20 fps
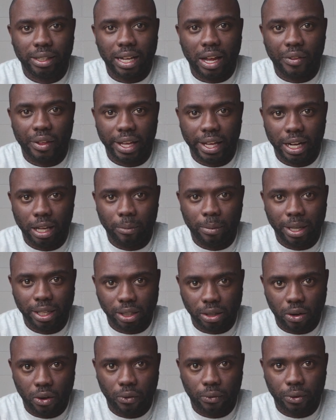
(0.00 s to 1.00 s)
now that NAB
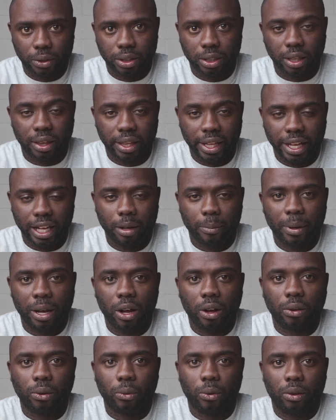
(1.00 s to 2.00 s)
is over, to think
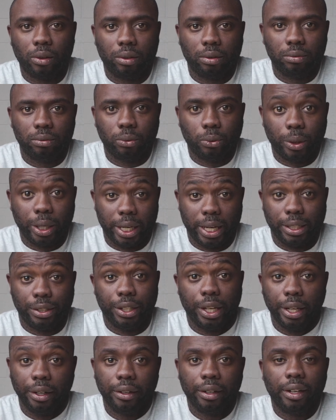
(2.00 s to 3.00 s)
about what I
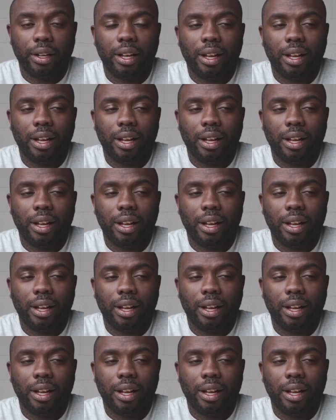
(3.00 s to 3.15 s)
said